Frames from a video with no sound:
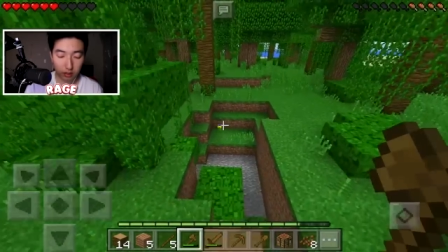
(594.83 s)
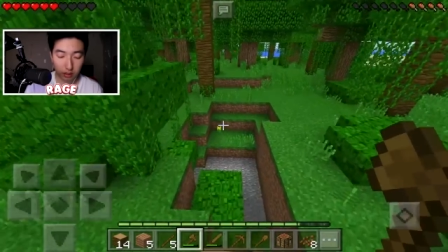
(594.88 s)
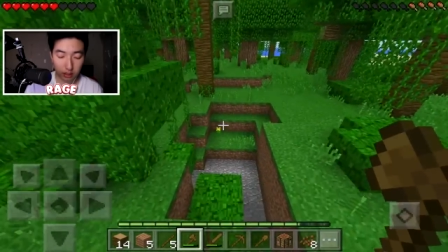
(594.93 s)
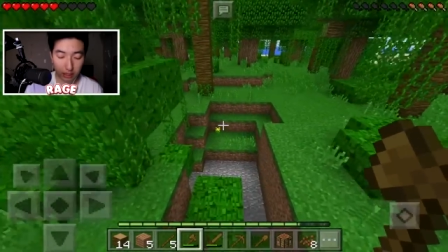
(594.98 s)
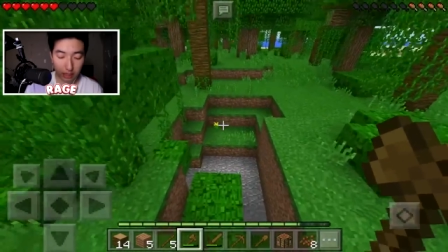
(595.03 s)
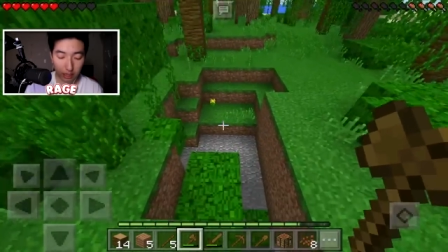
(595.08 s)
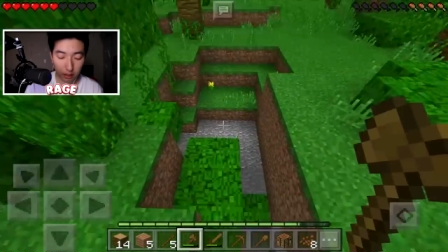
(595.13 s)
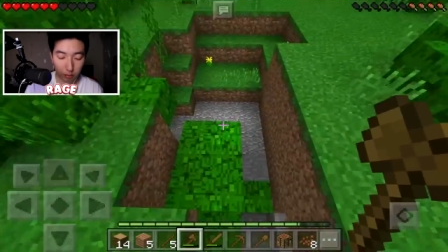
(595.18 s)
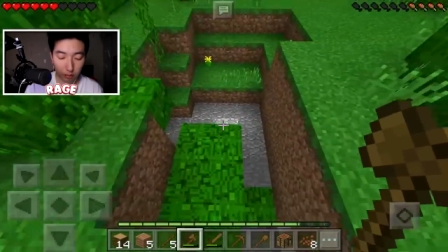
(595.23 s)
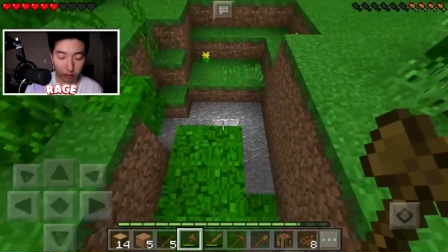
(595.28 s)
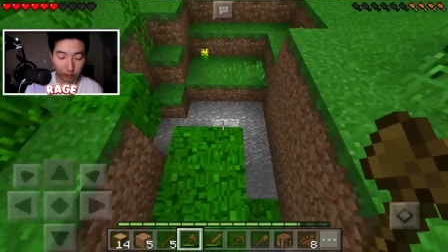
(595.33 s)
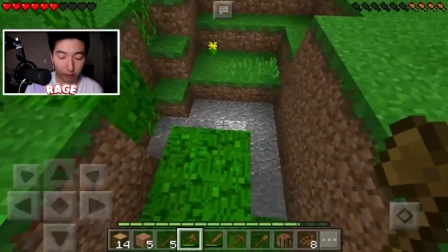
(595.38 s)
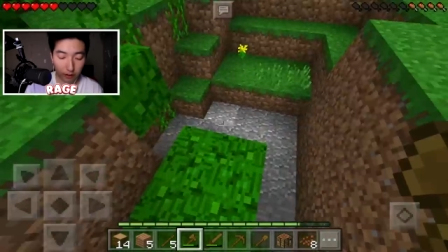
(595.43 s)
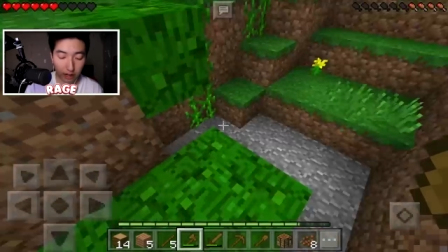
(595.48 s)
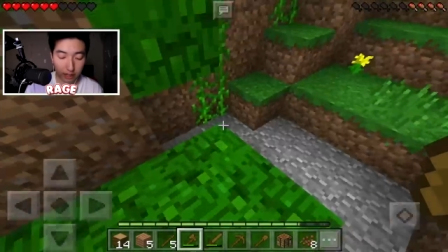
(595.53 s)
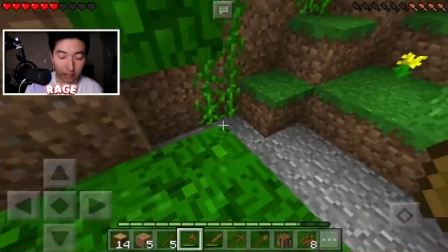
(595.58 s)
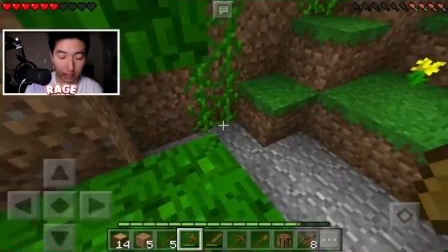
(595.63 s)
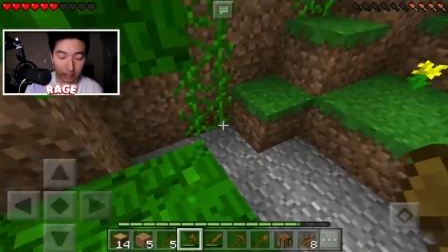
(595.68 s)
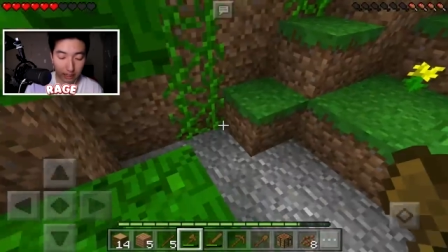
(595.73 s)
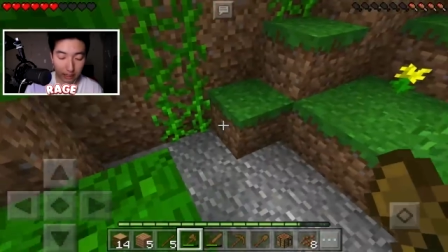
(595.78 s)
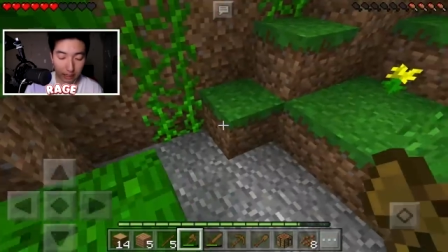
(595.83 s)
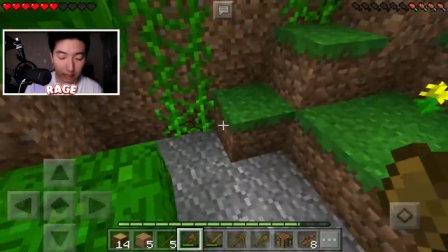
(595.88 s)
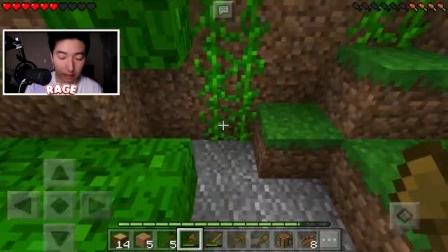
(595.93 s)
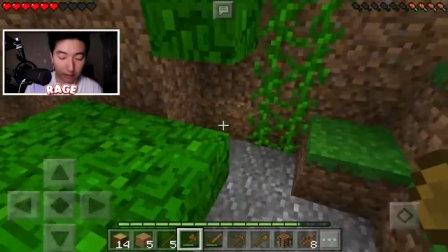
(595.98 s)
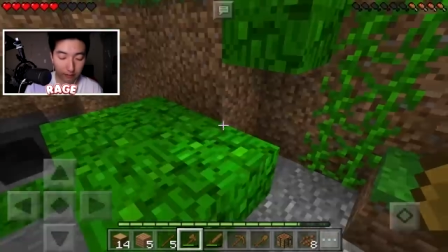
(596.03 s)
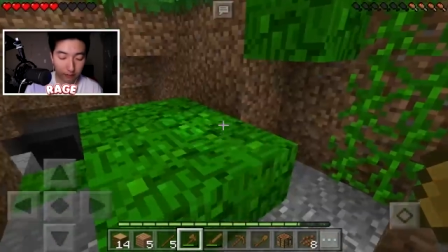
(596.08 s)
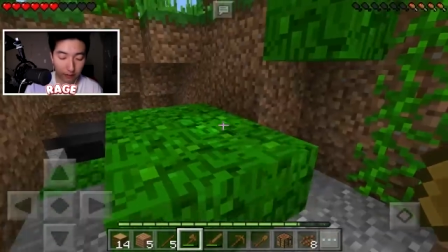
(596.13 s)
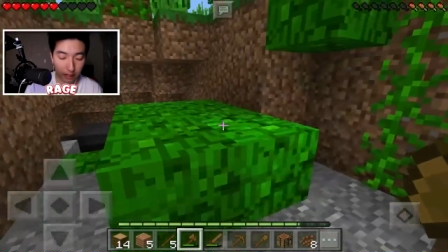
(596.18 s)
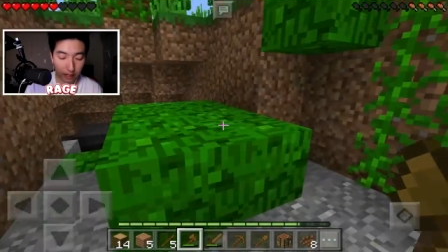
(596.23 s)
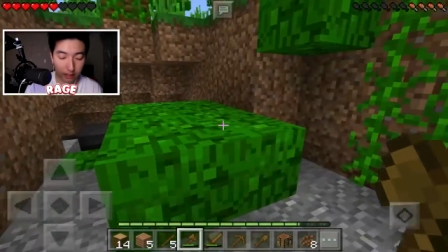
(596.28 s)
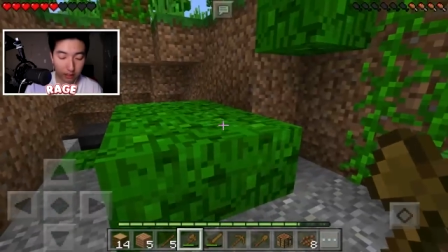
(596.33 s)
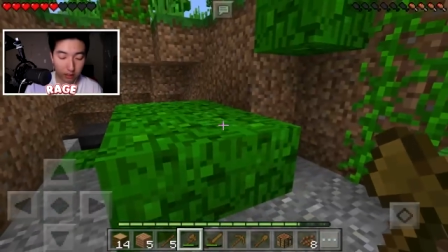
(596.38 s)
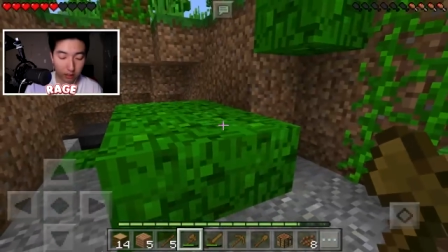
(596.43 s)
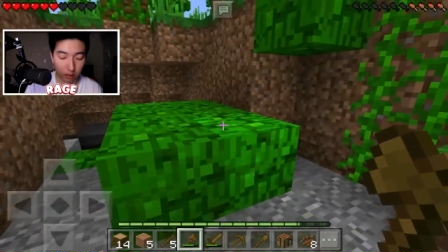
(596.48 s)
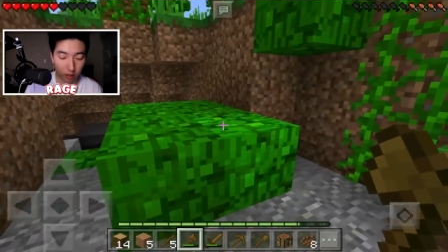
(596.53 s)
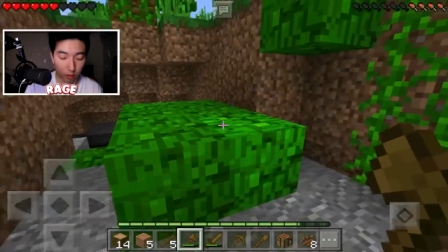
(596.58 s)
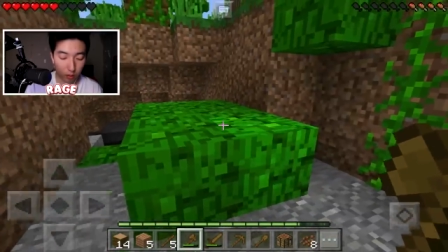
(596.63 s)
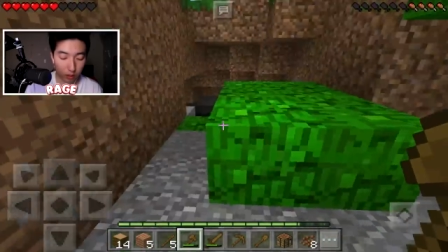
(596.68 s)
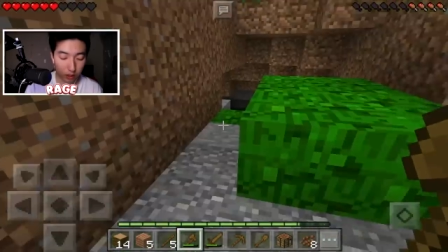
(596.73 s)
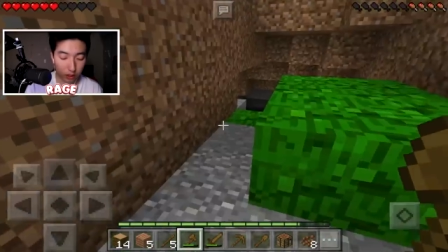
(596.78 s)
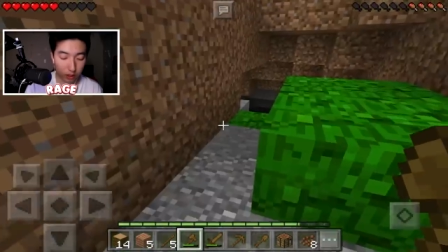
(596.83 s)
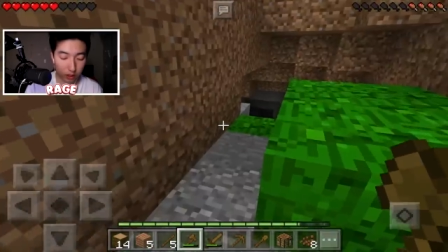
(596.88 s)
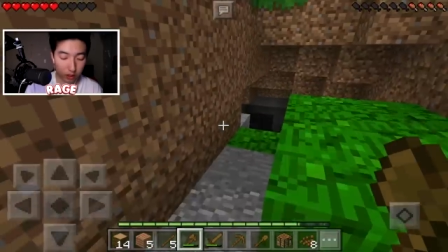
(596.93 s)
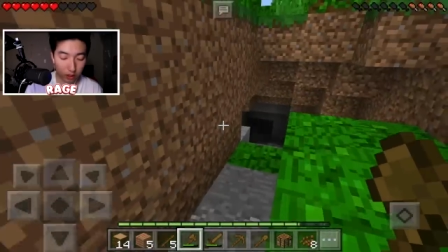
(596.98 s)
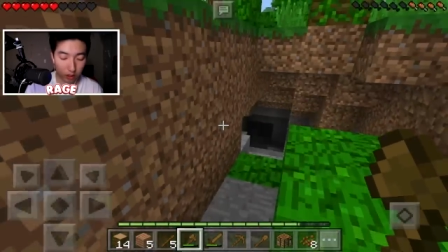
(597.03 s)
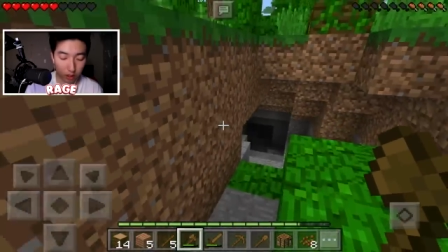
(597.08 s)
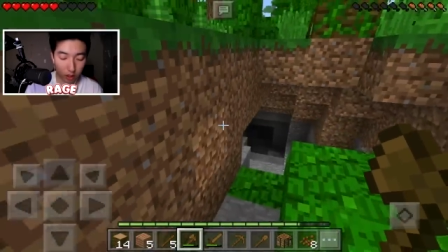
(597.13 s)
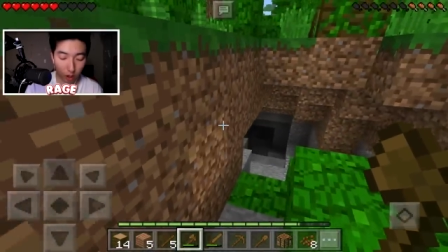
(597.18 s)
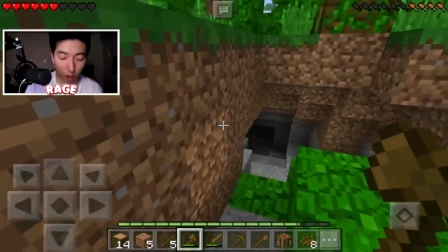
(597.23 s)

Can we find a cave? That is the question.